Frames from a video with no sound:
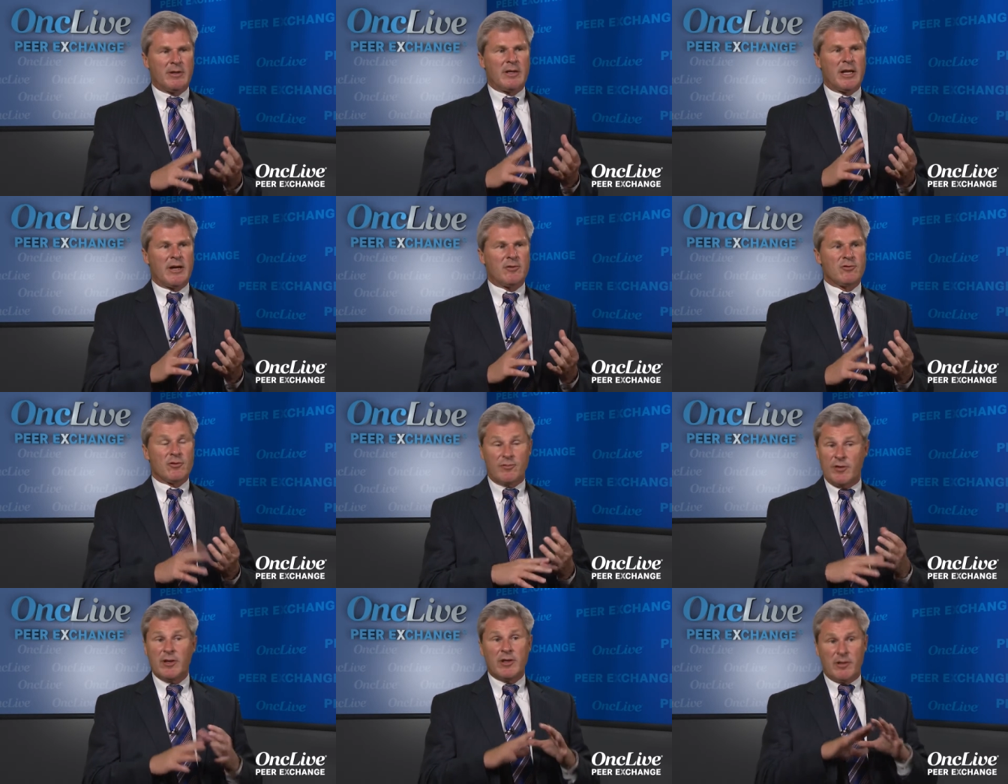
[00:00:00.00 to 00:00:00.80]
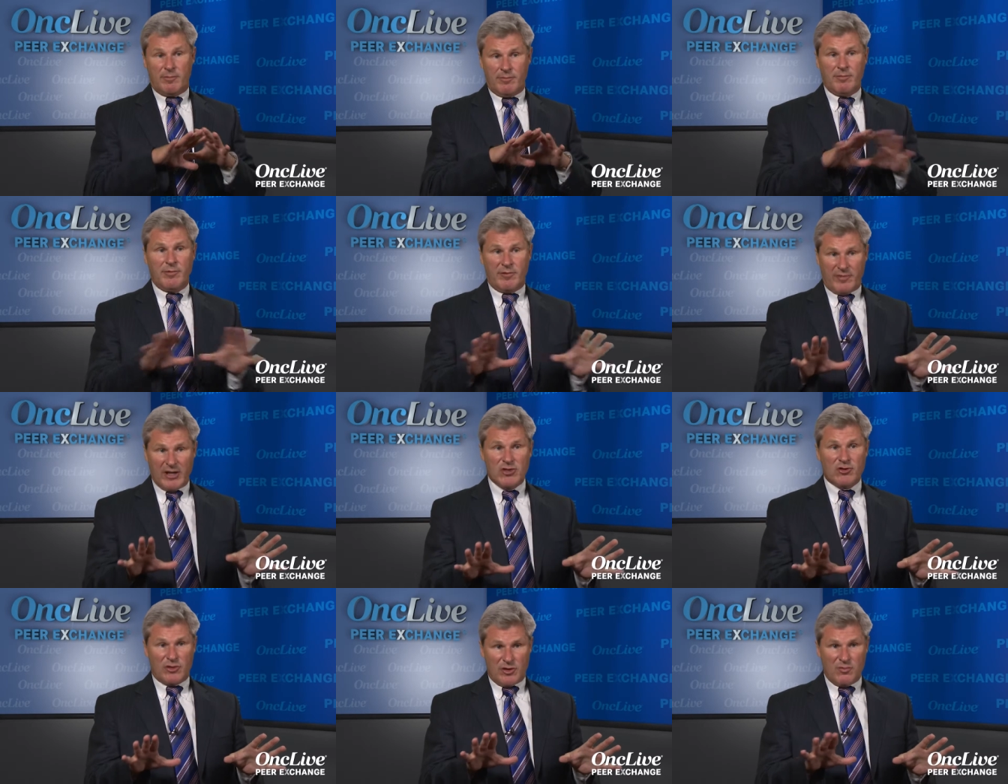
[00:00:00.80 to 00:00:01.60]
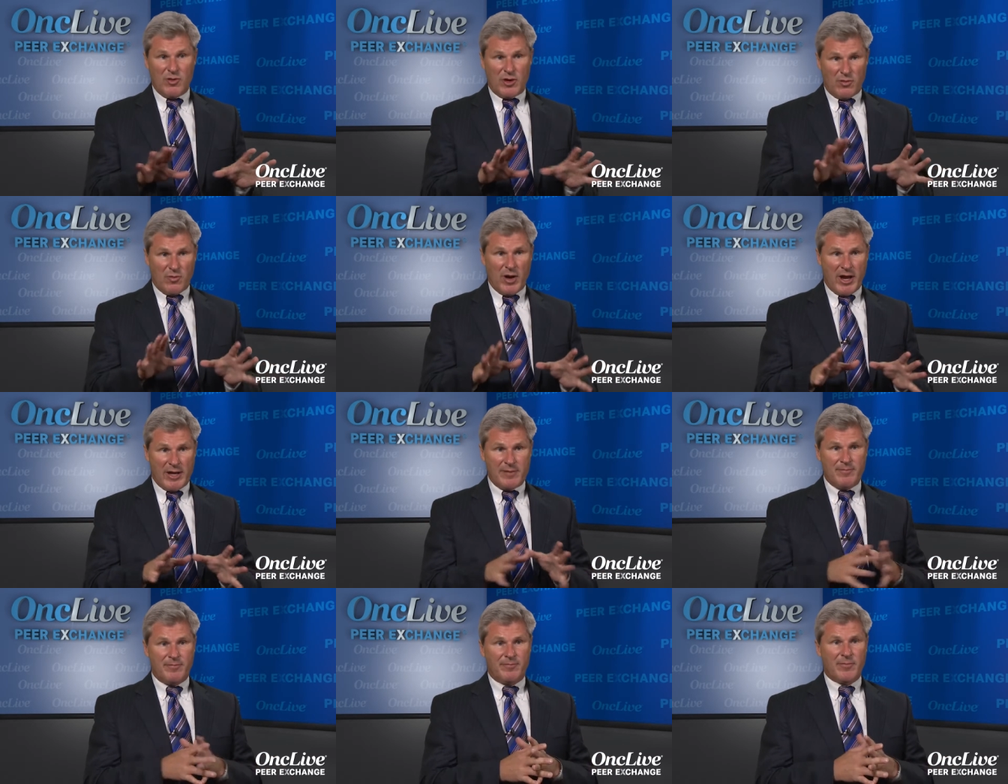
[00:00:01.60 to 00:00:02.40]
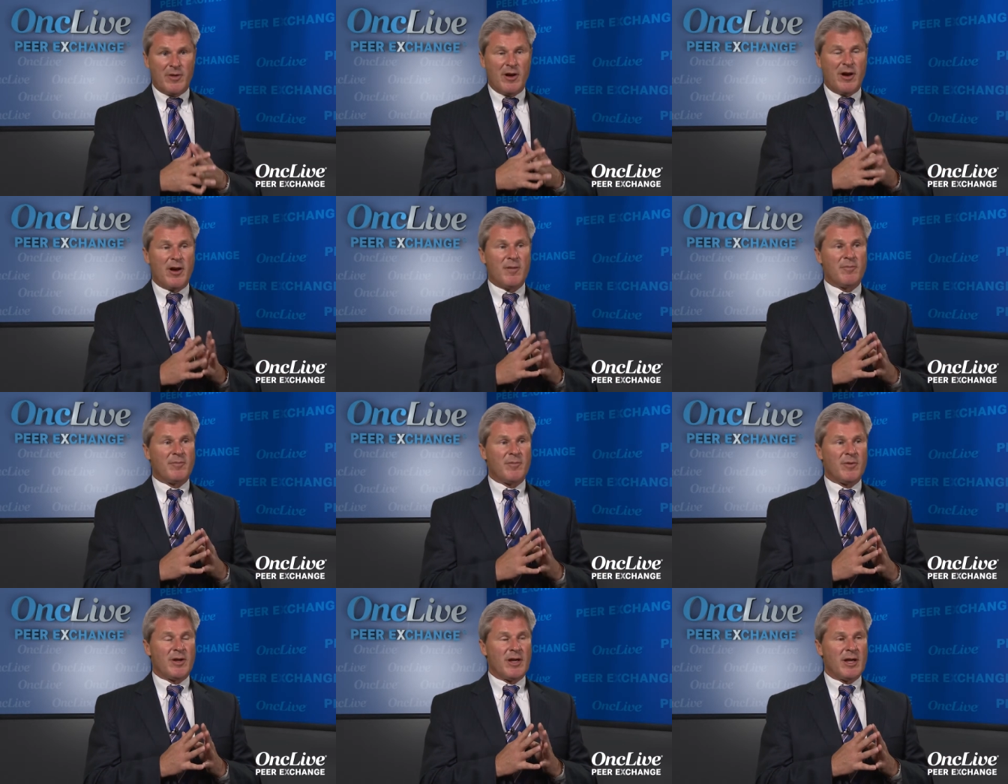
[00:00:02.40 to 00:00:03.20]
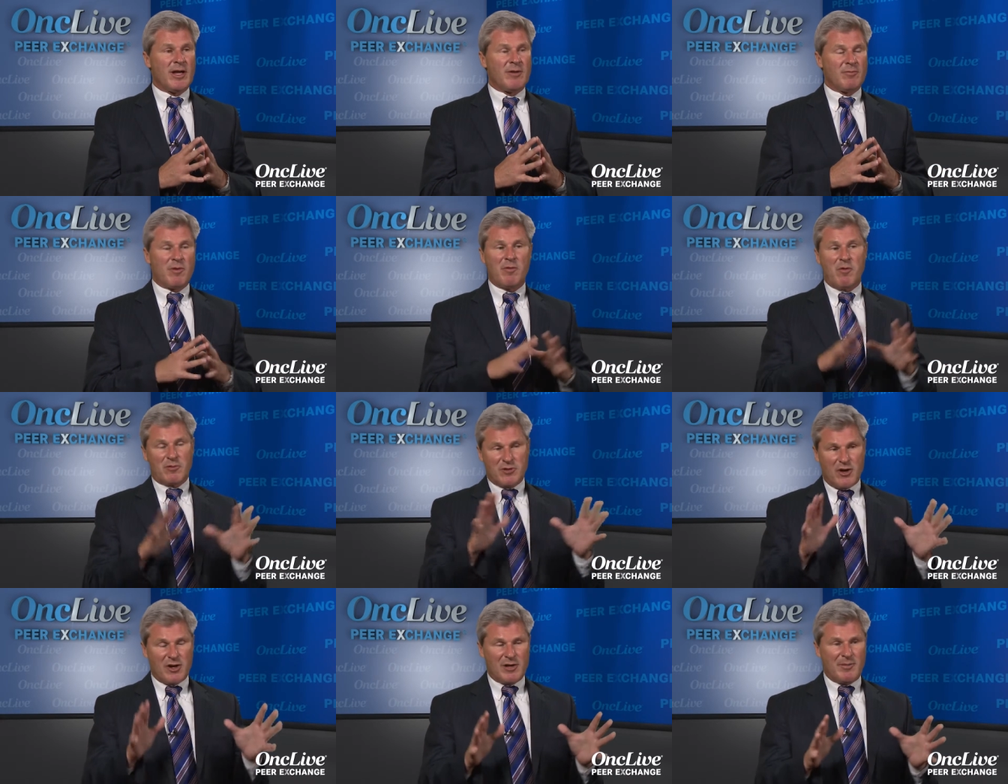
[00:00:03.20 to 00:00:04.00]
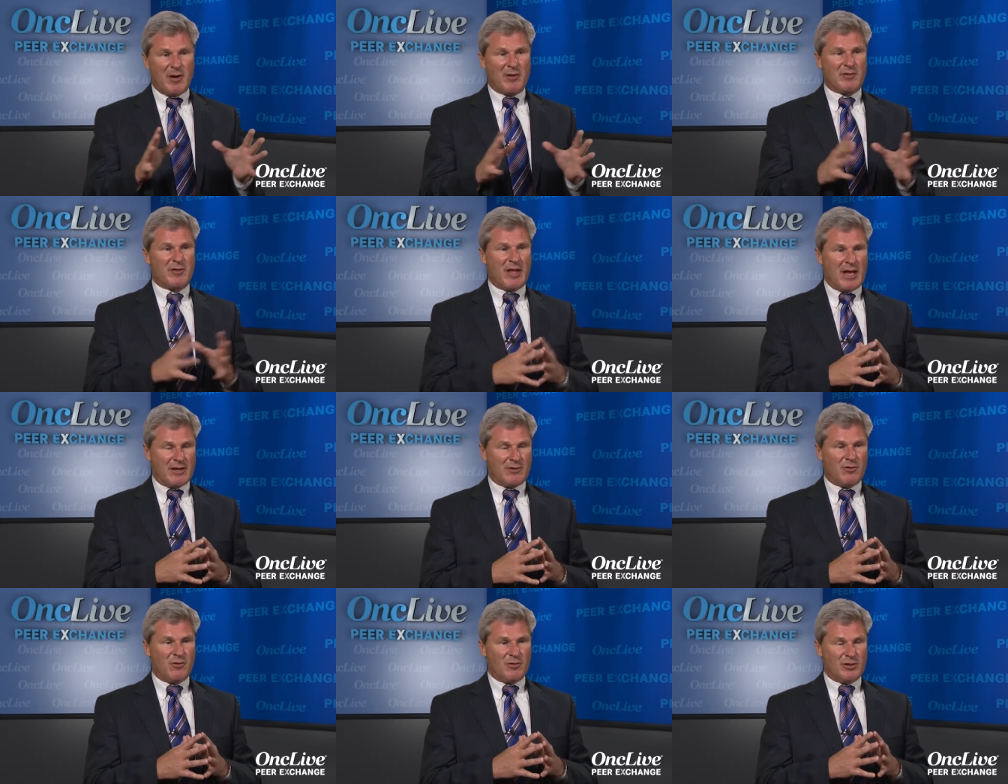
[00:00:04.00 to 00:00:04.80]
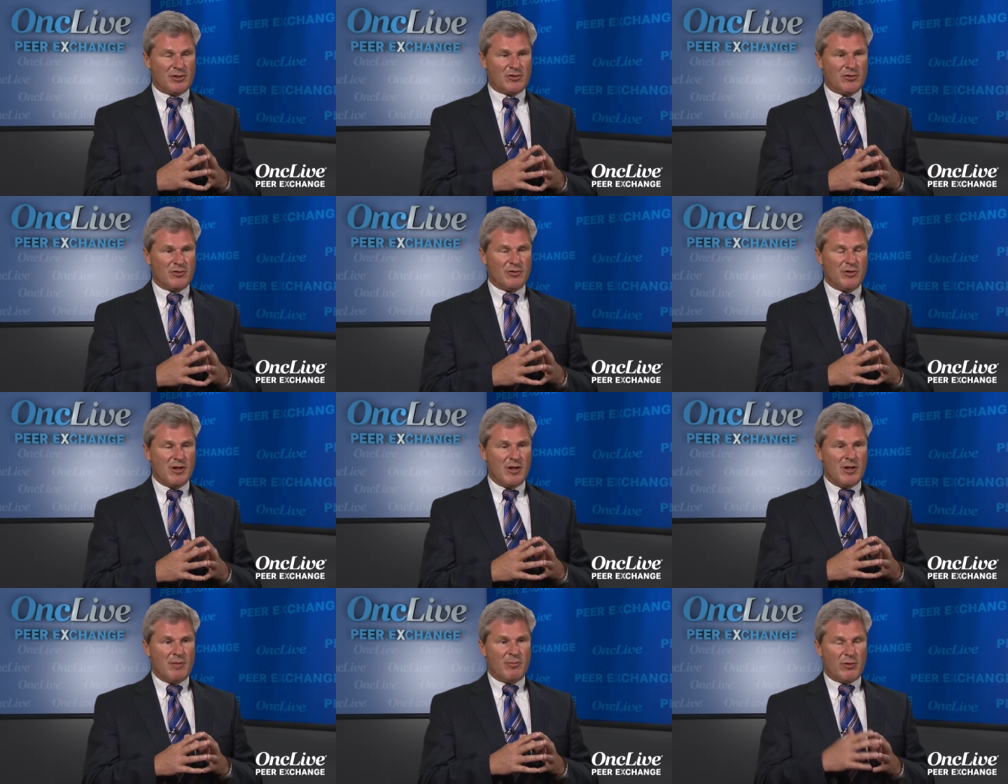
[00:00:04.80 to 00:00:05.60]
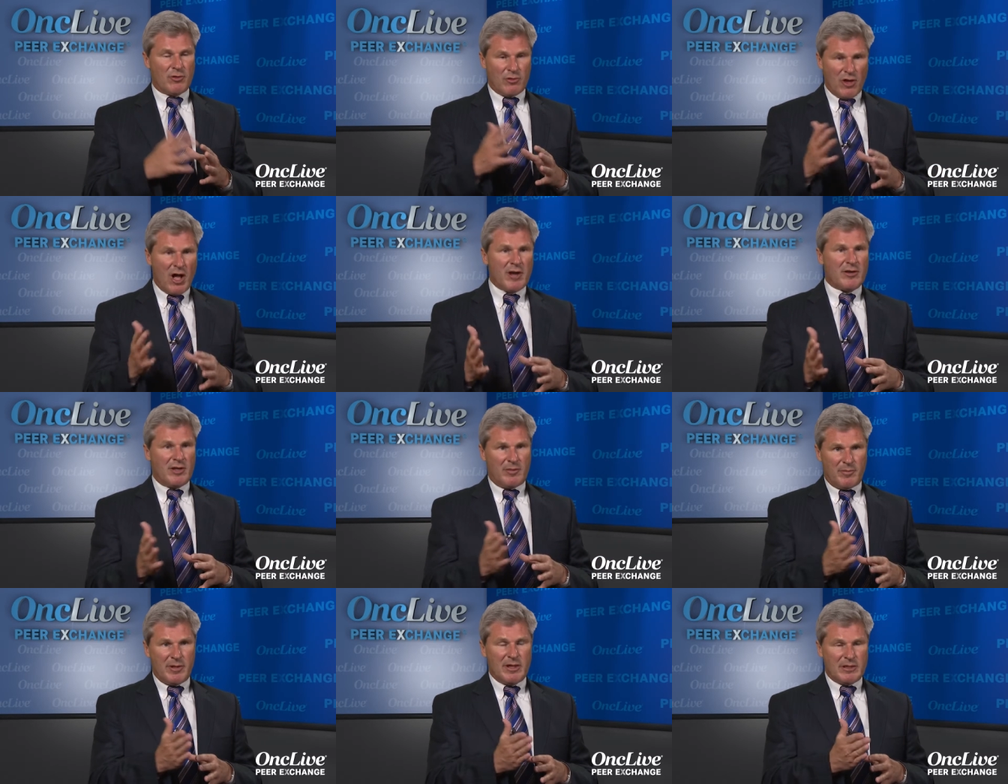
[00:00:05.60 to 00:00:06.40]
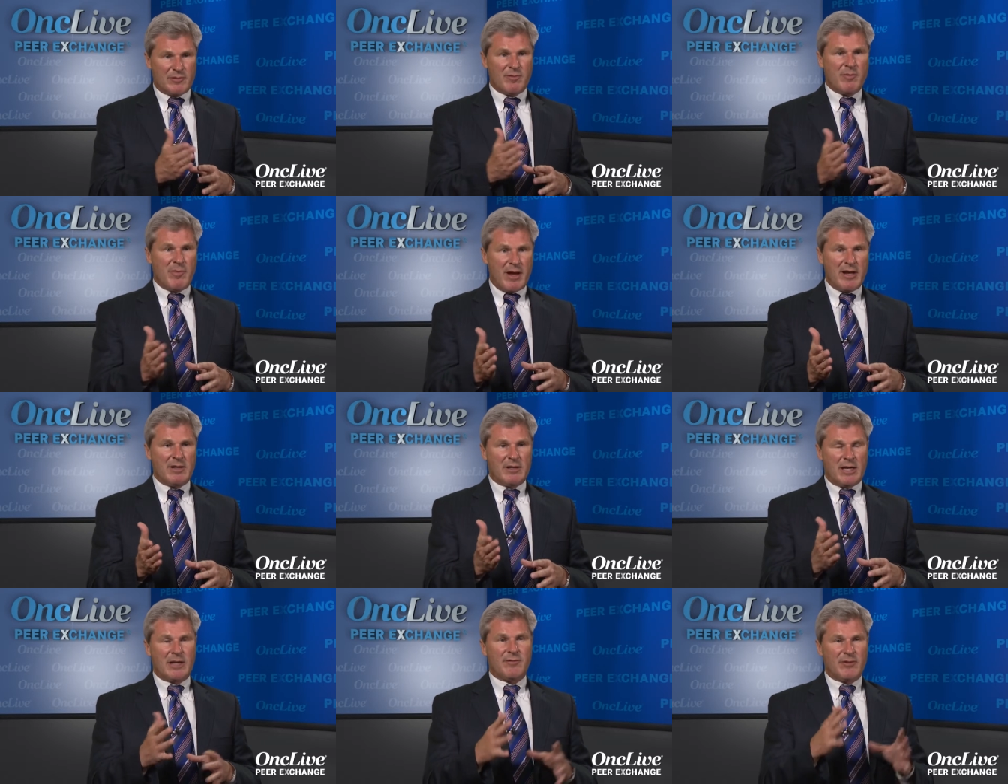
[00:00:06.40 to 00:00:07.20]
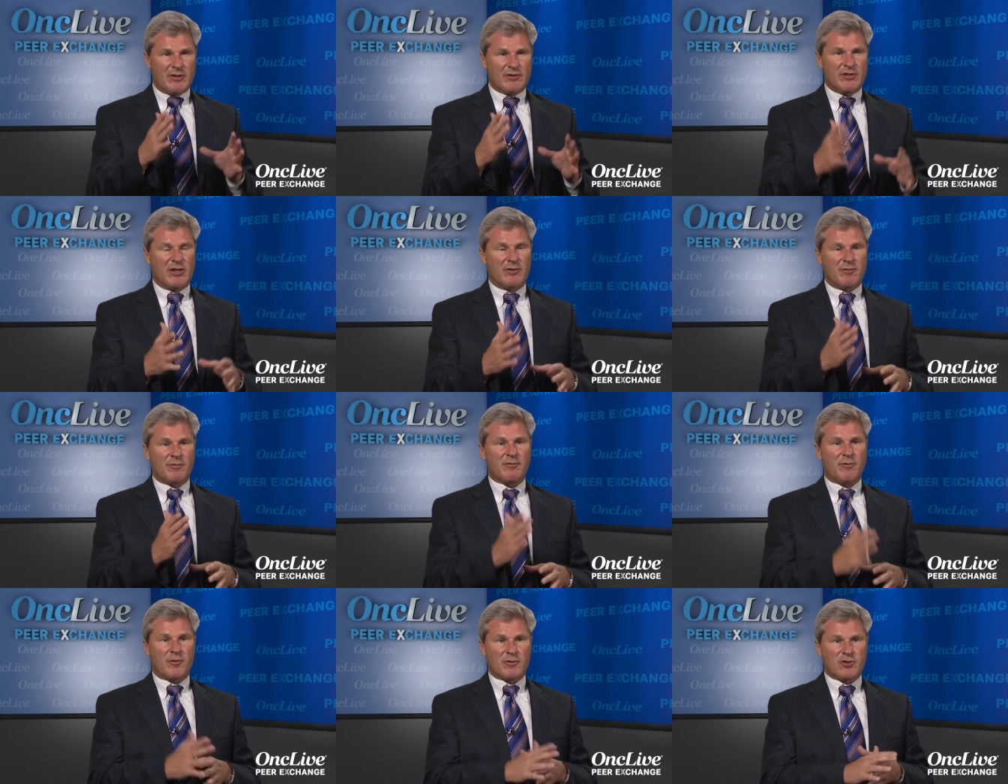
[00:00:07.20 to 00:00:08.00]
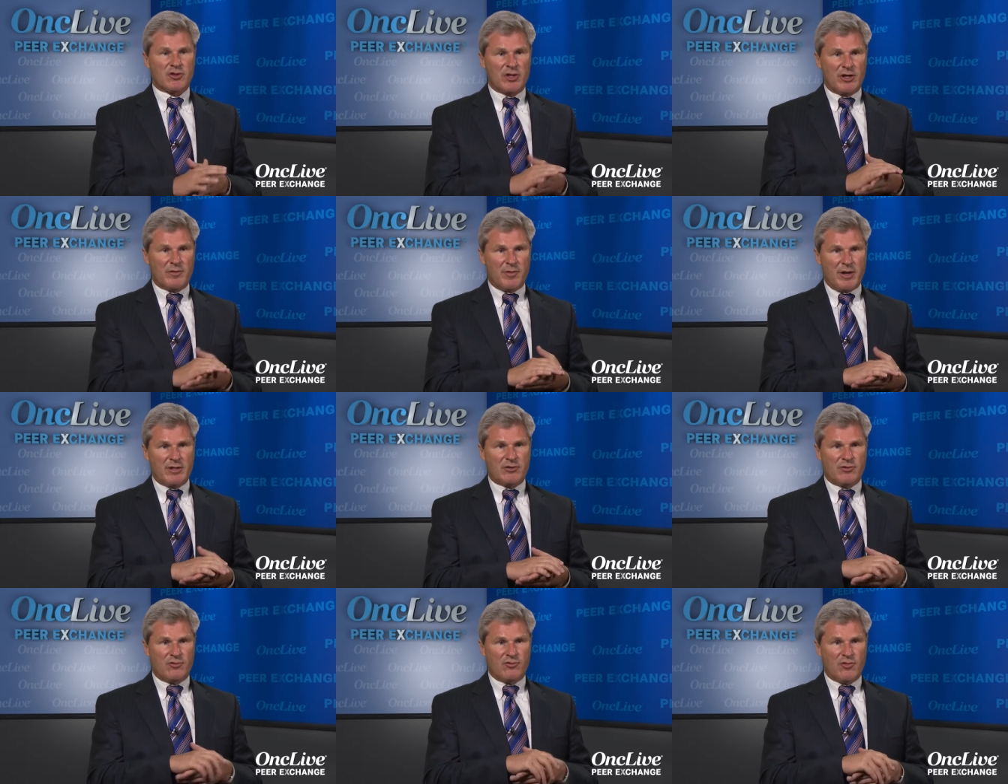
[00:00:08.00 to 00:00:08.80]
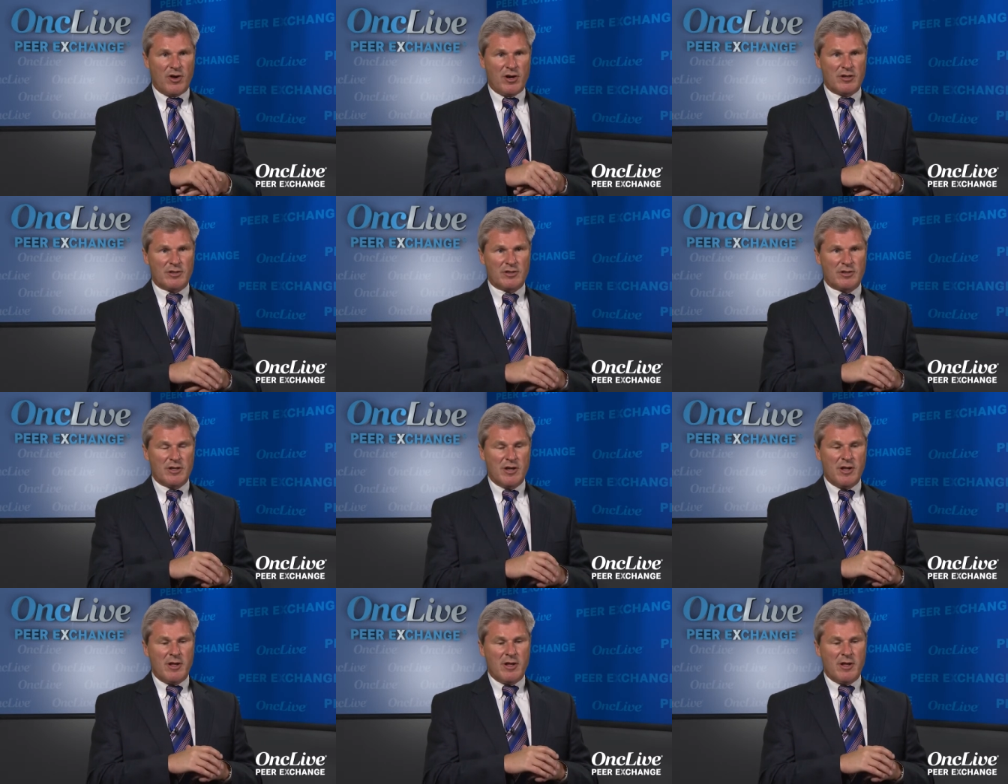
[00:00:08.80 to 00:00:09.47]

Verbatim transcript: Now, gefitinib eventually went away, um, and we won't talk about that whole issue, but erlotinib has remained kind of the standard first generation drugs.